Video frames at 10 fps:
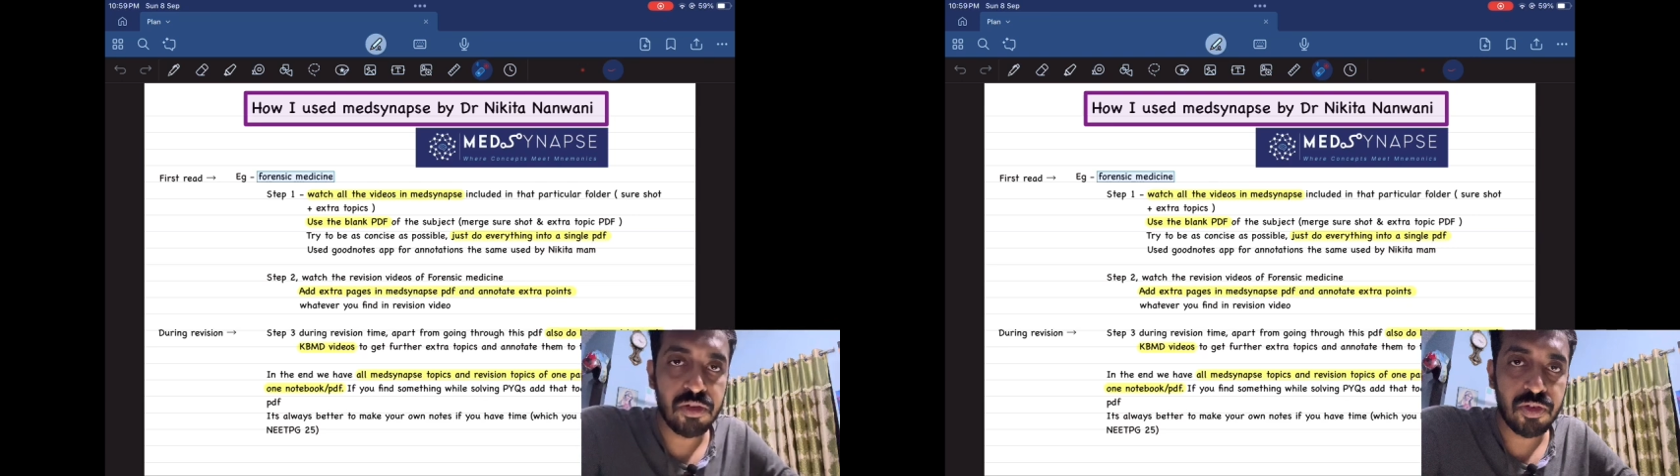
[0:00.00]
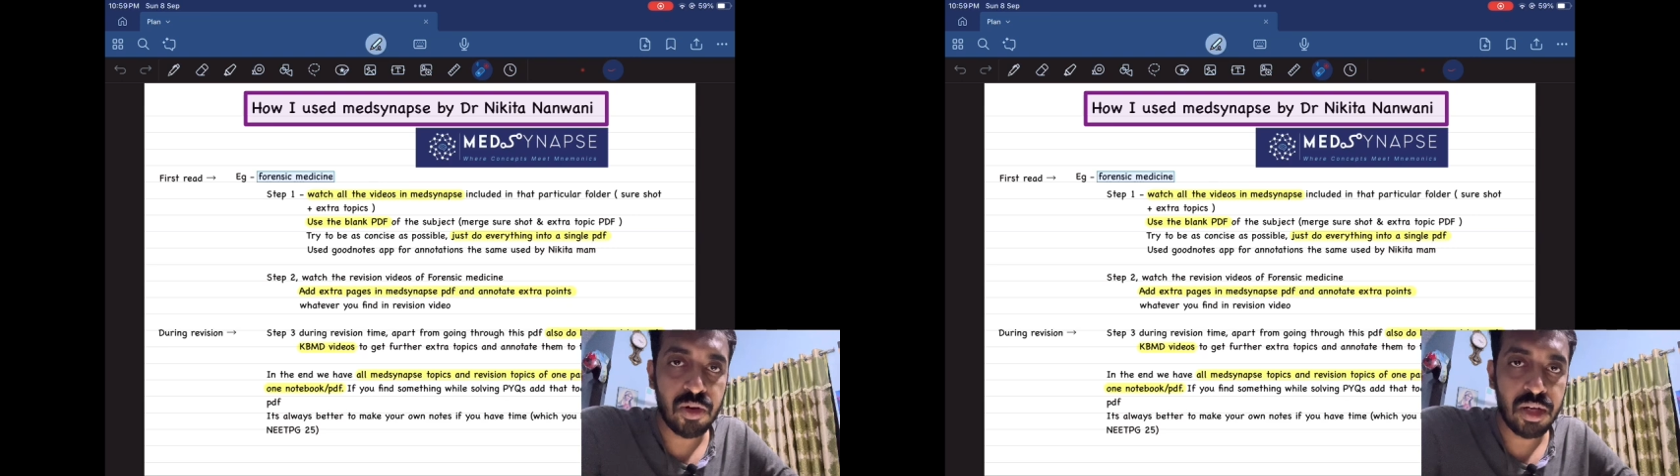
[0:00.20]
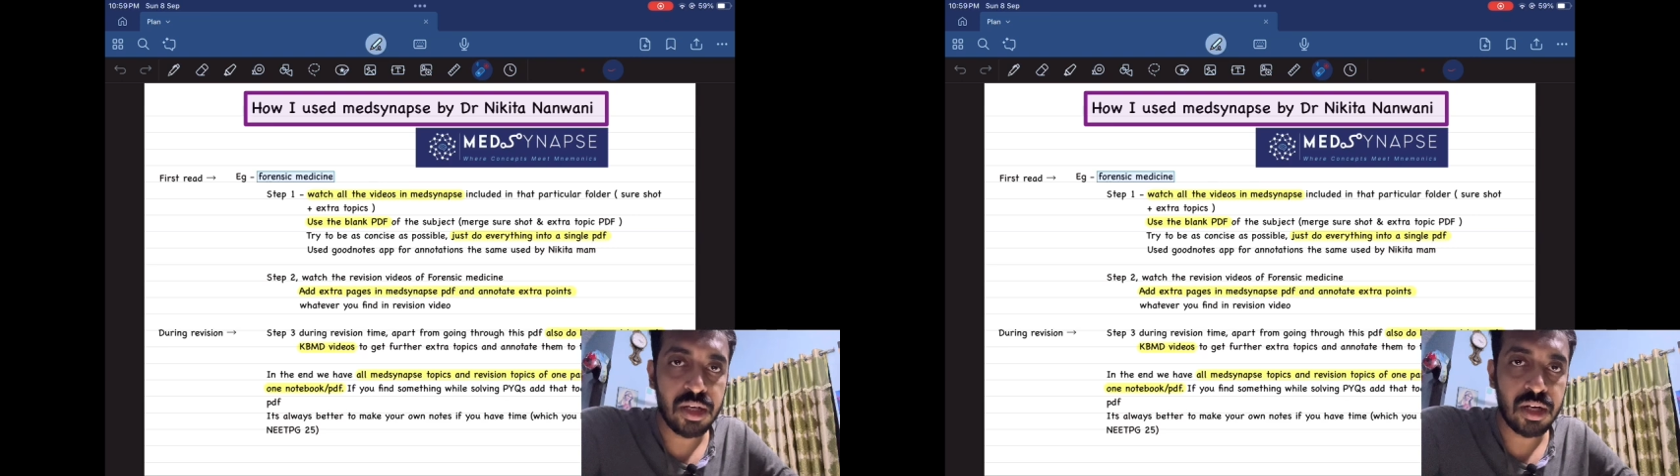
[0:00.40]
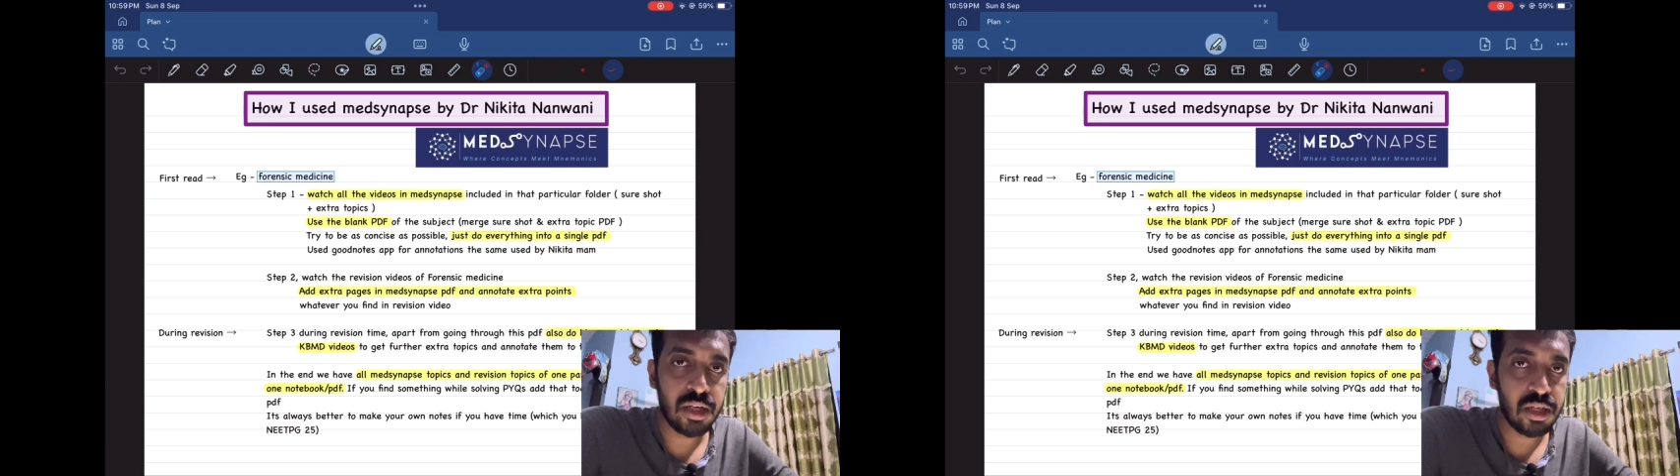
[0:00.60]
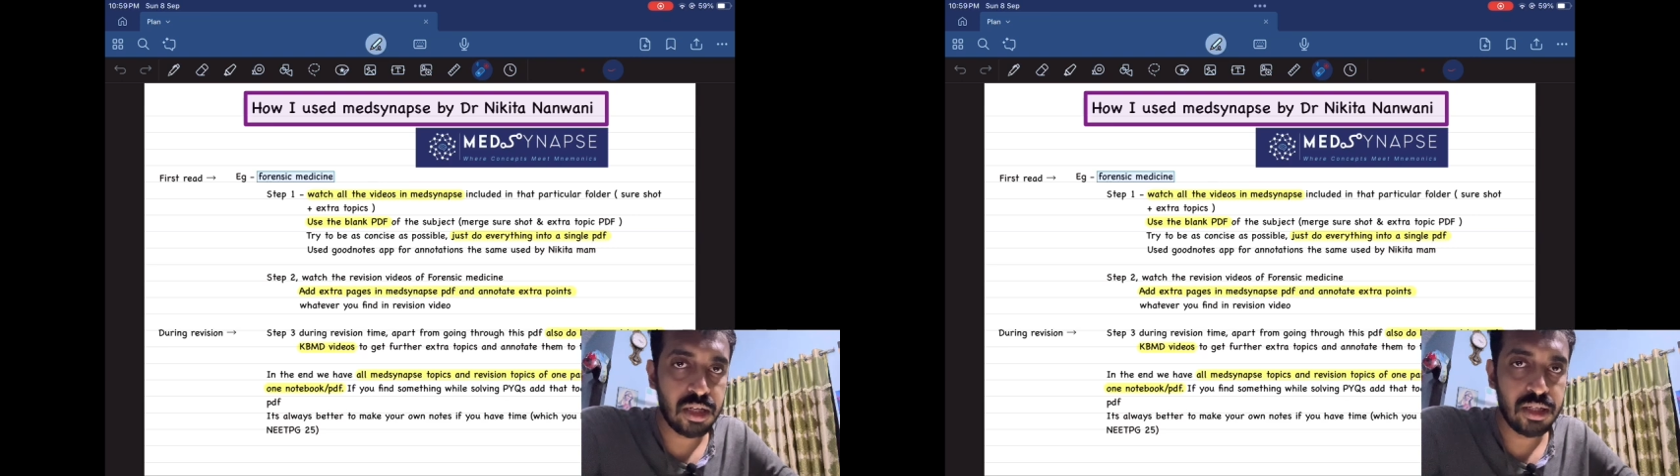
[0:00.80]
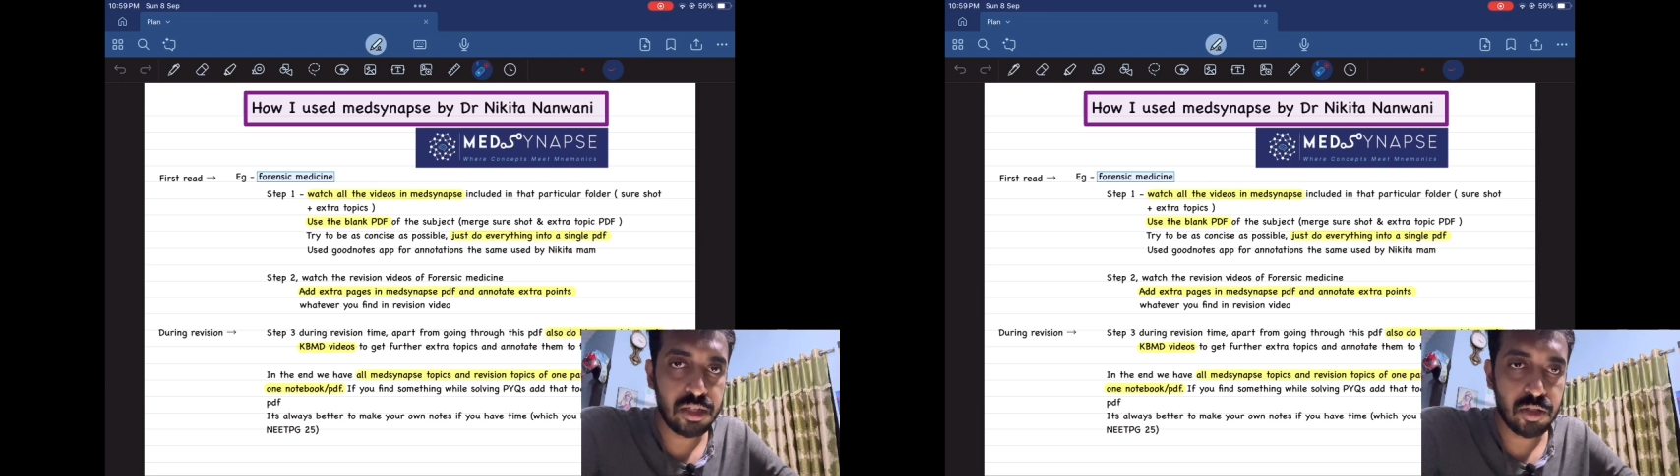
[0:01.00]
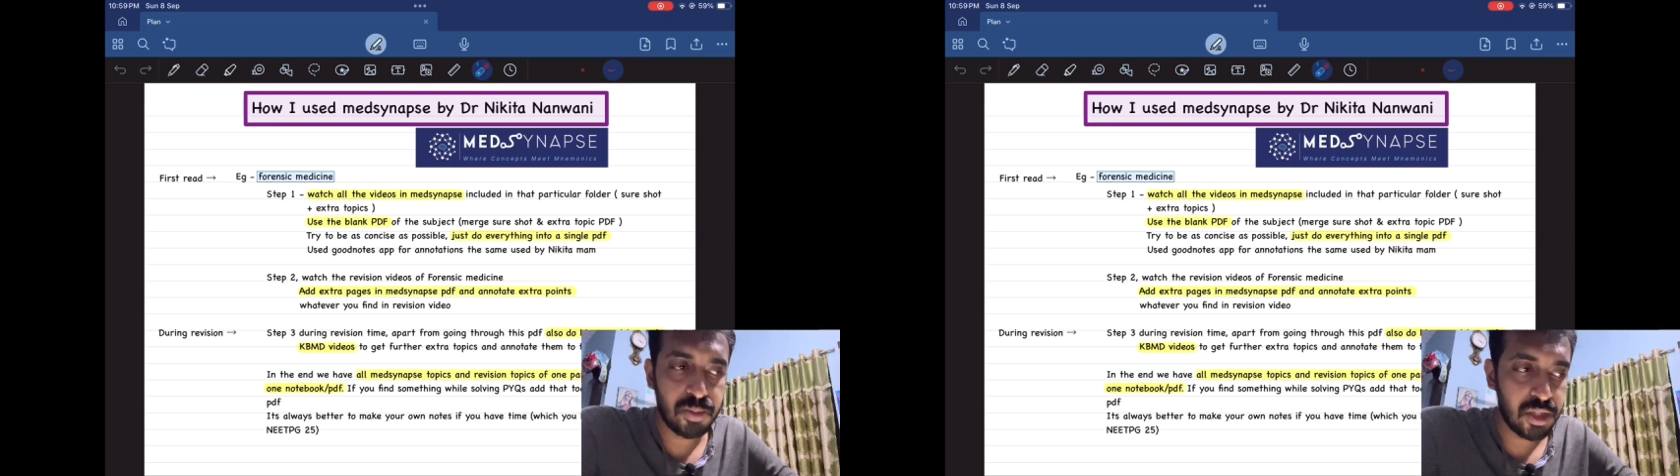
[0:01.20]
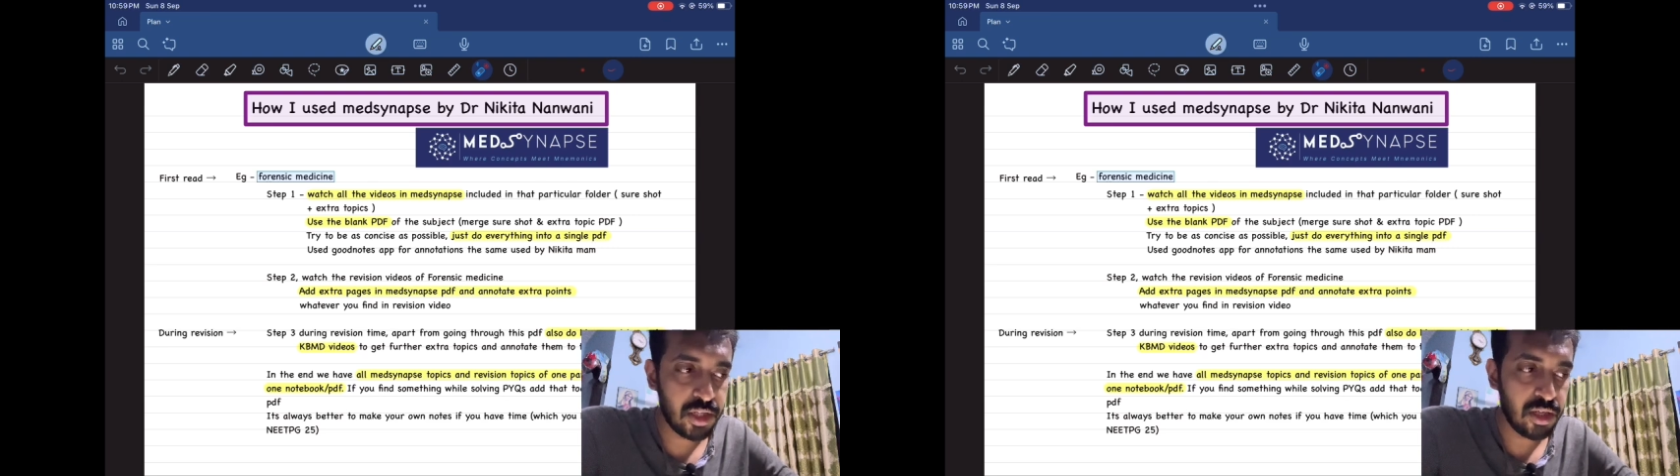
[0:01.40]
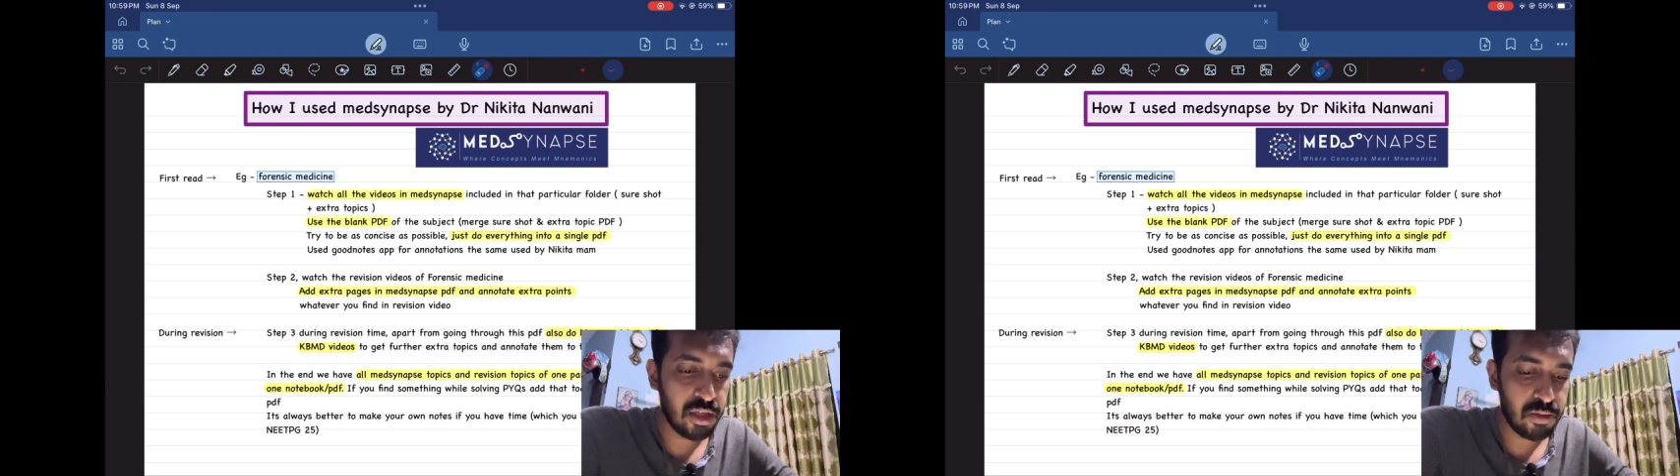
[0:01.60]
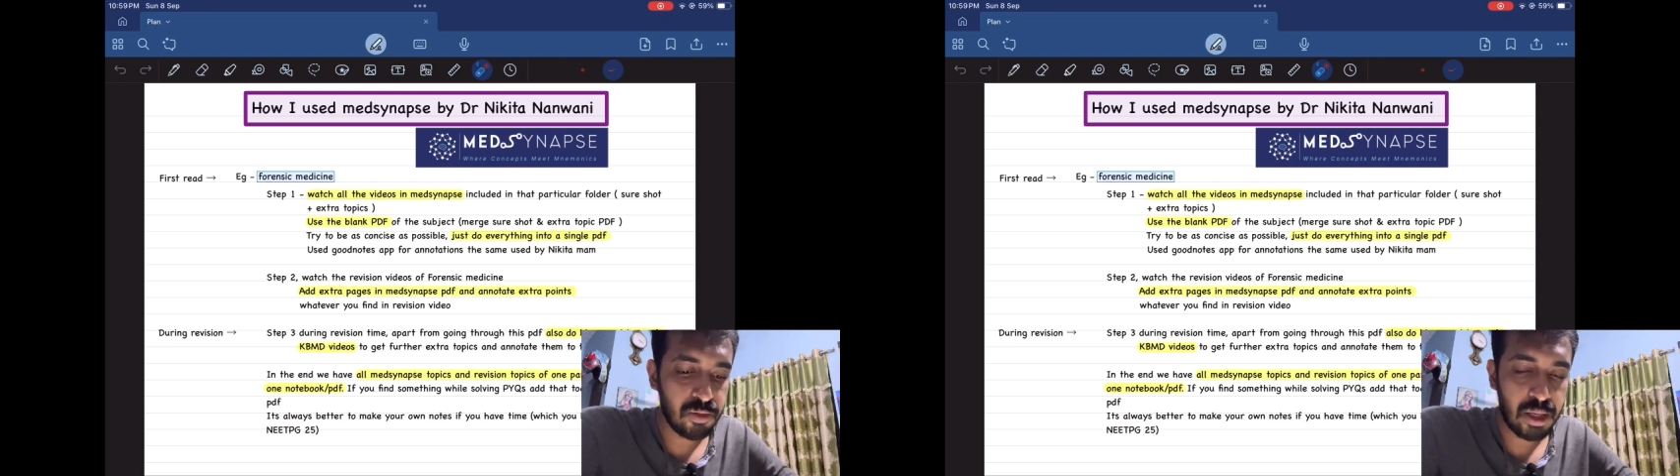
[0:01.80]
folder in your particular